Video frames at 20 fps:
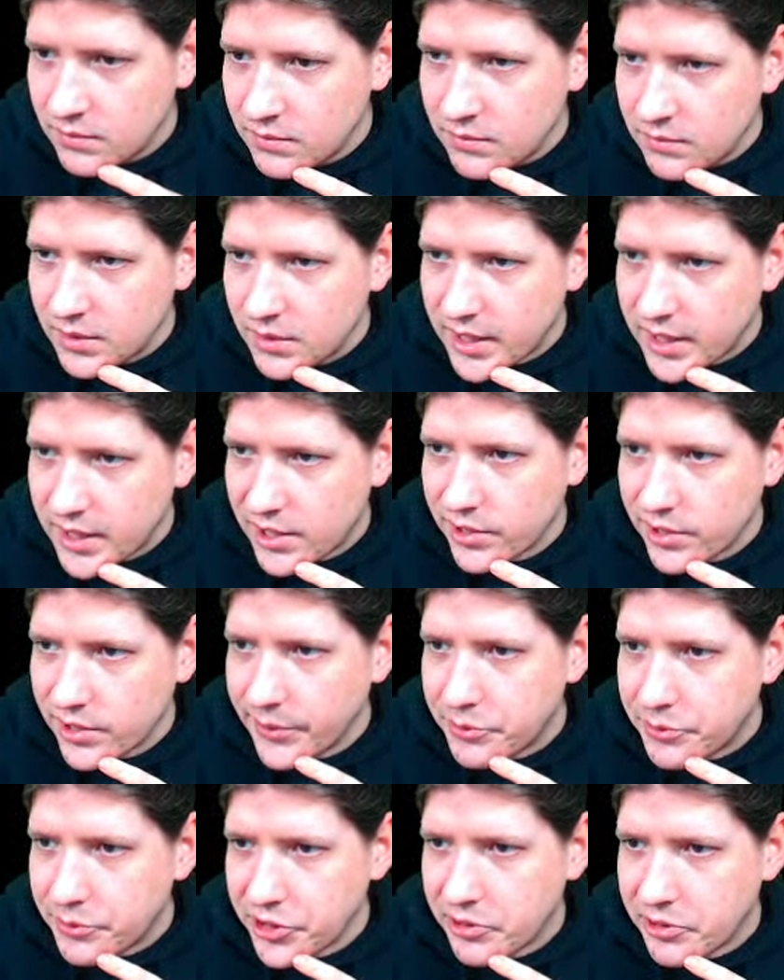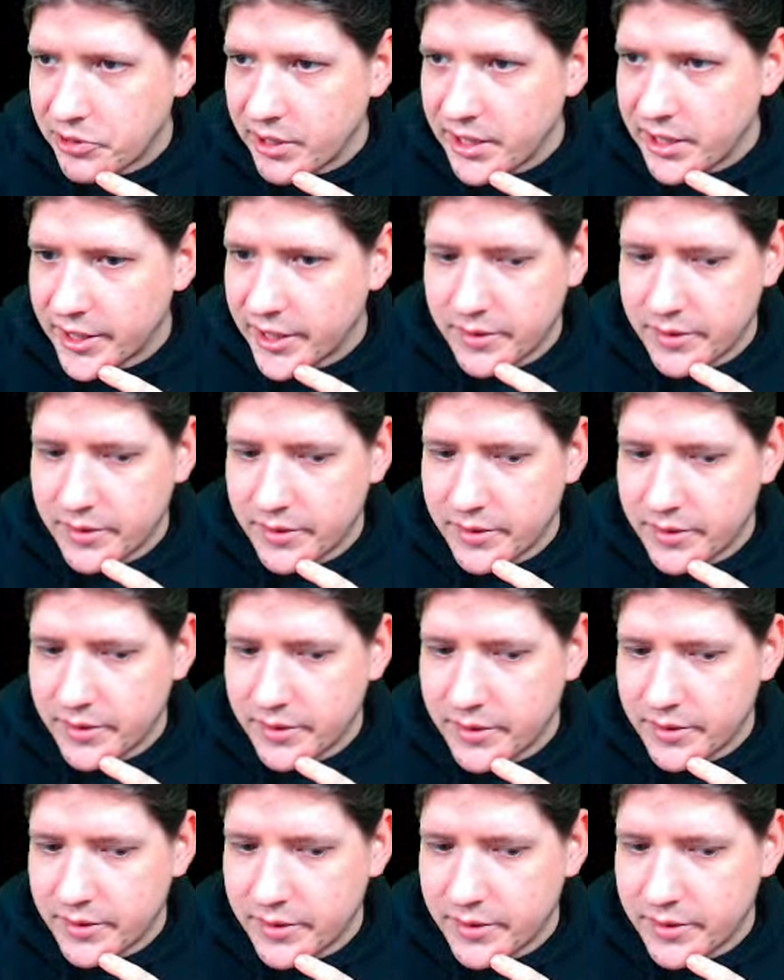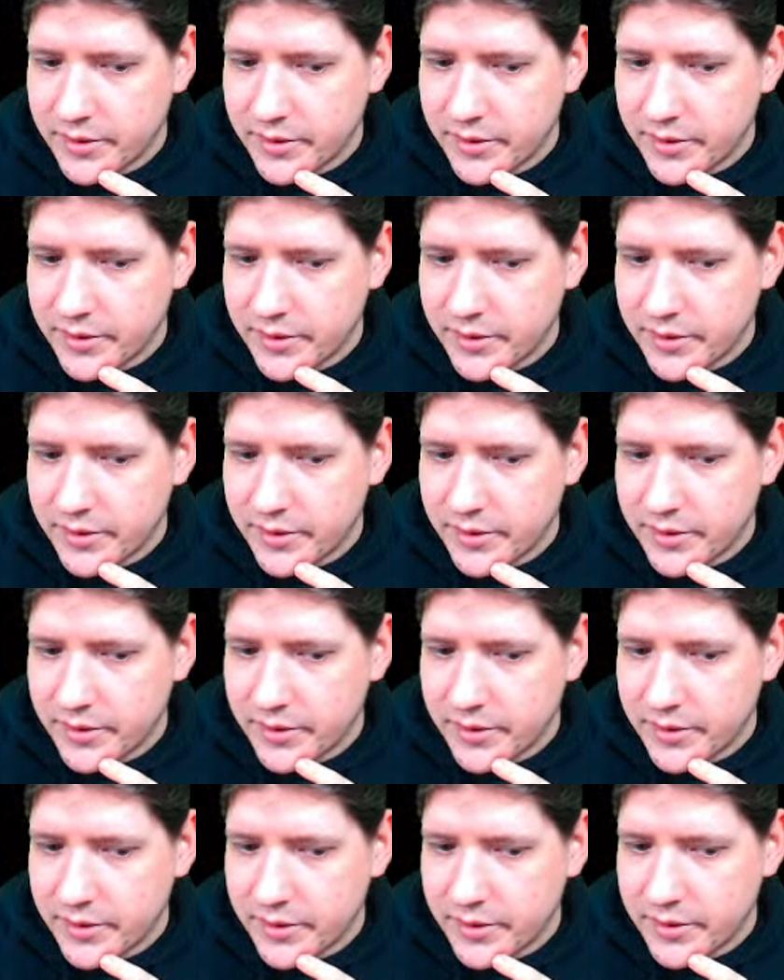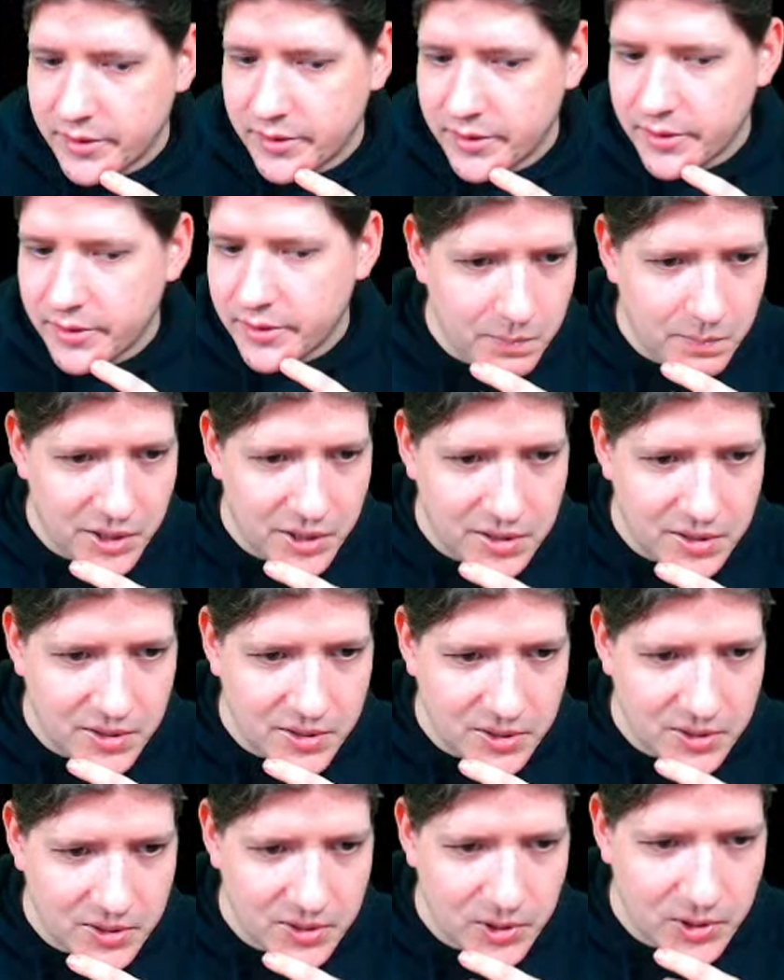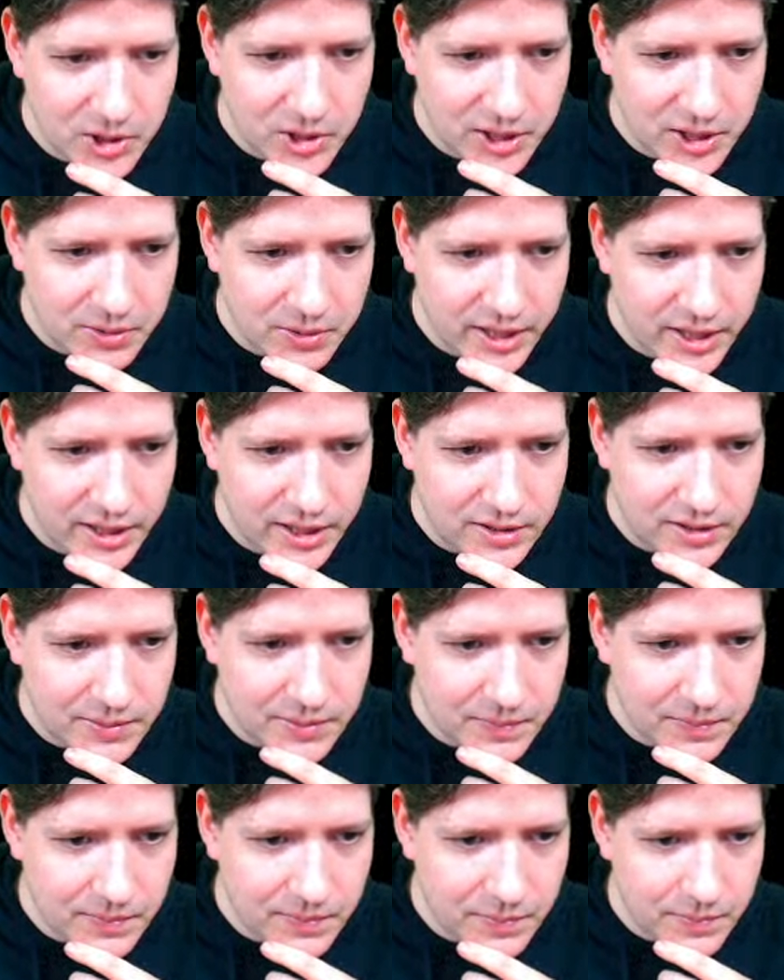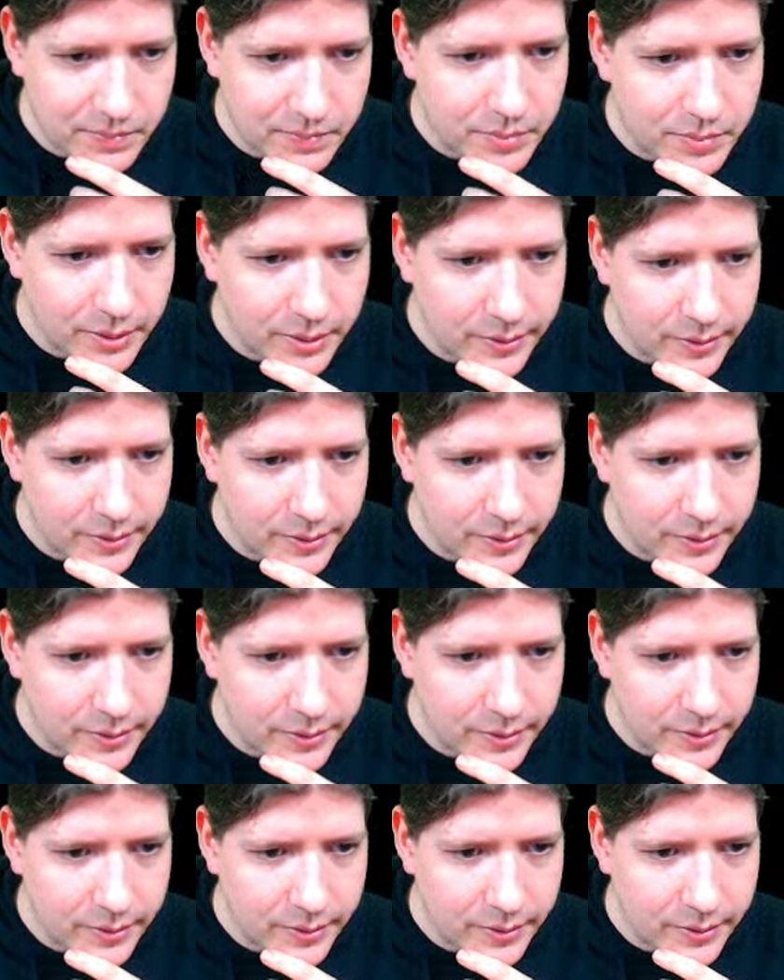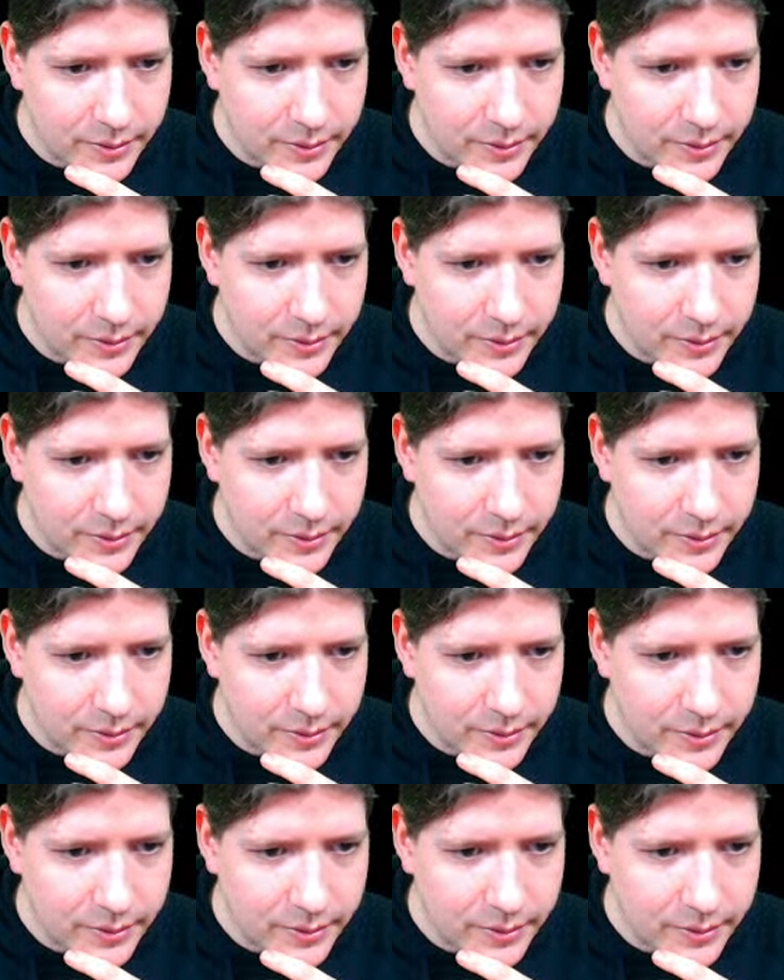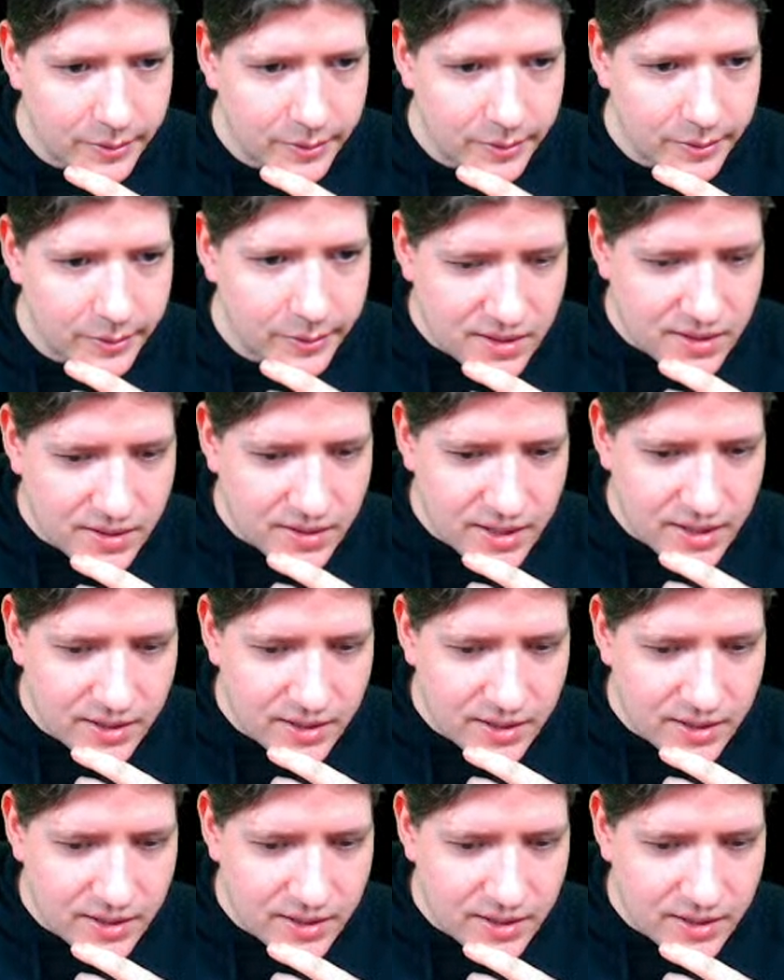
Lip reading: It's actually a pretty great regular expression engine, but it's also not a great problem. Why does this take so